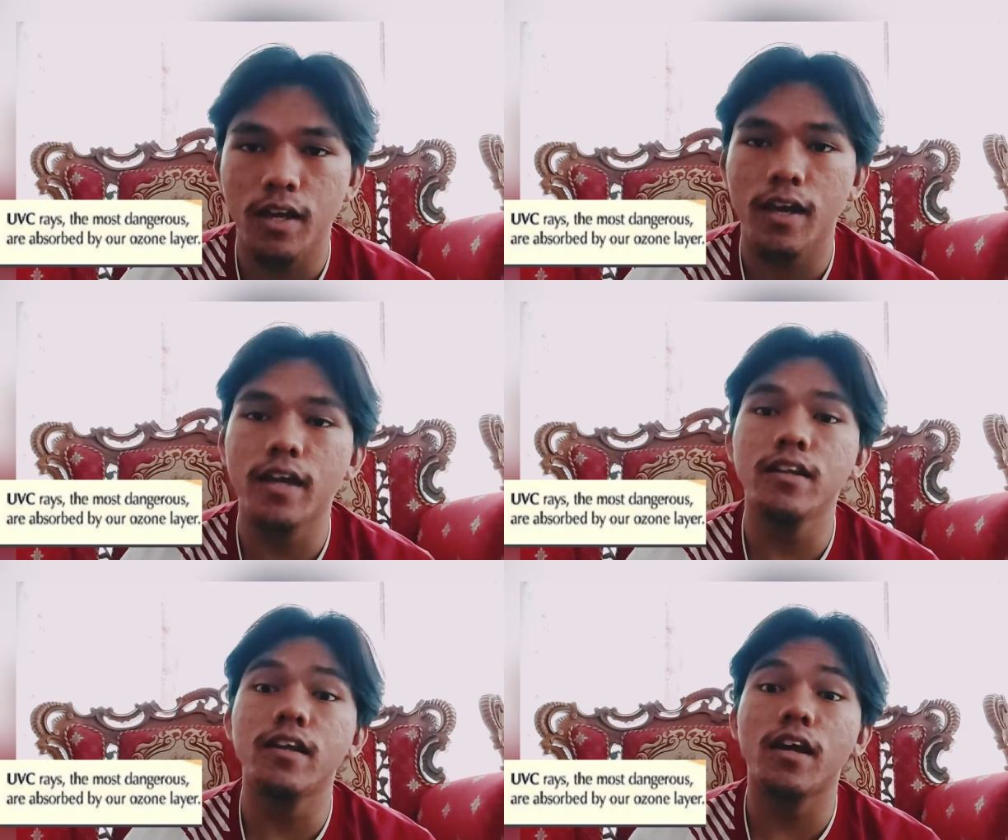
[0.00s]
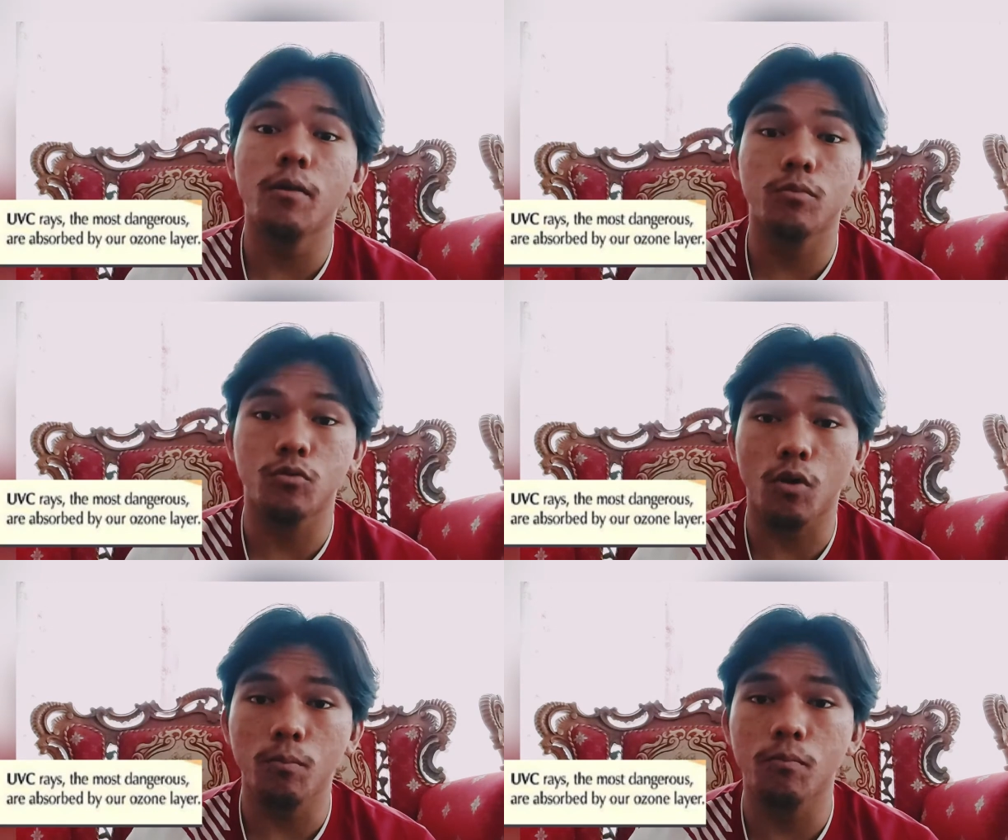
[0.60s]
and
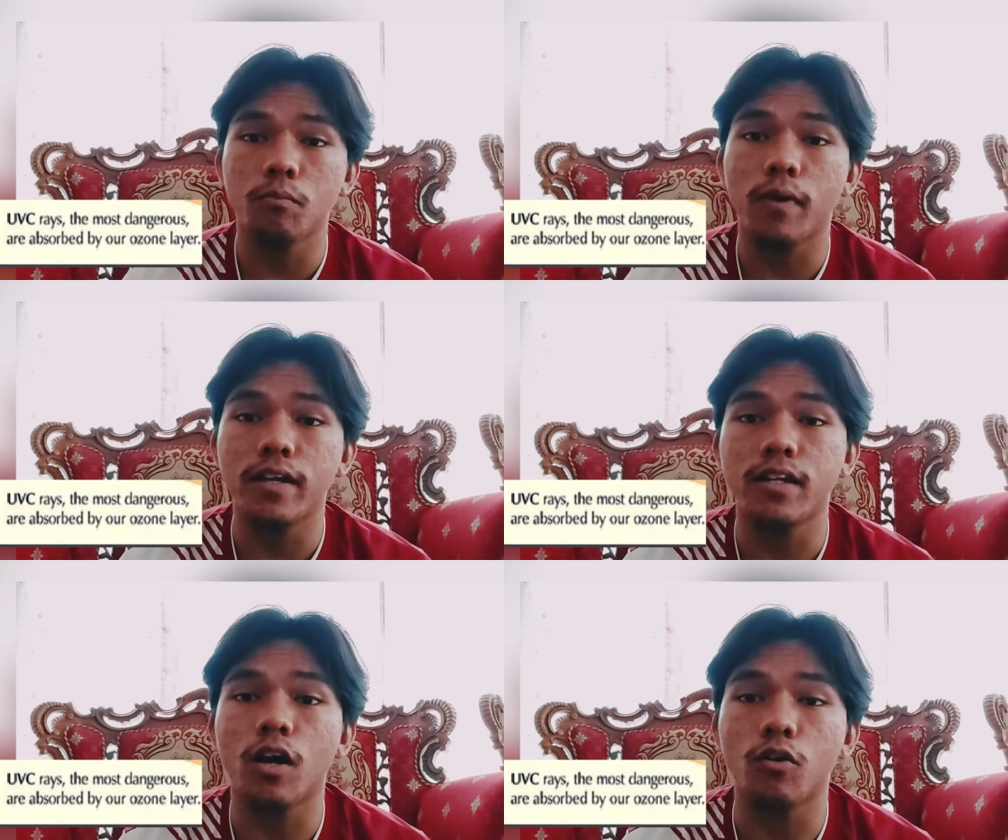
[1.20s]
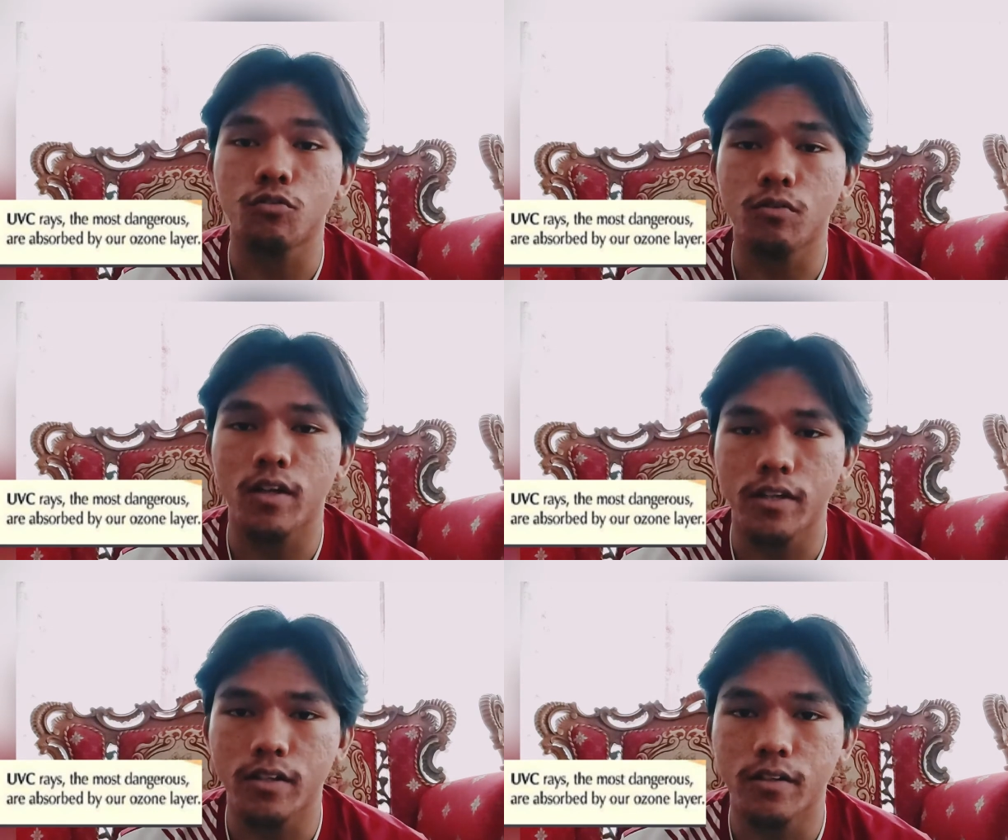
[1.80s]
absorbed by the ozone
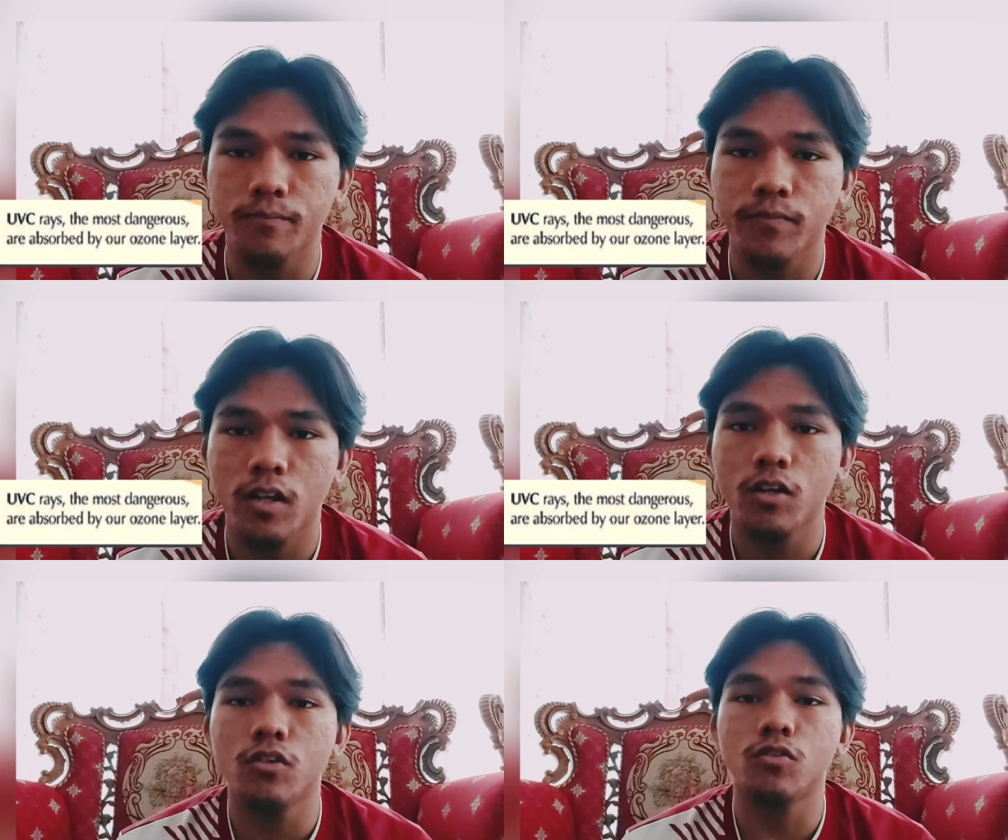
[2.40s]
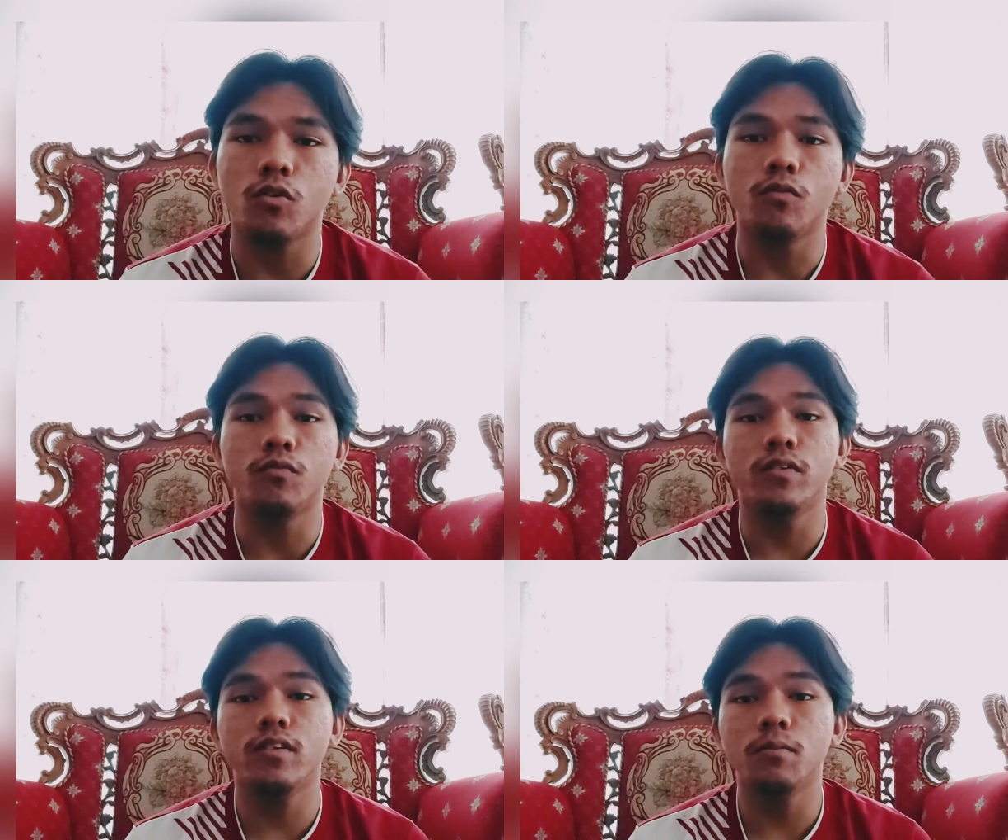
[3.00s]
layer. So
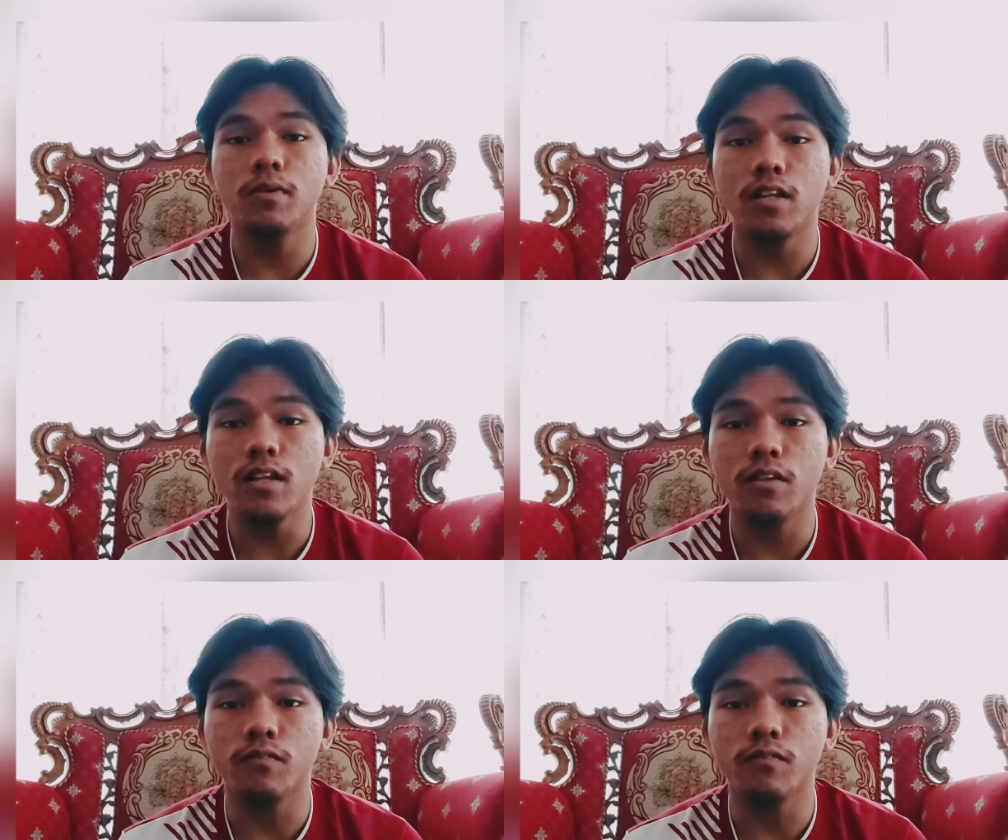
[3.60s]
visible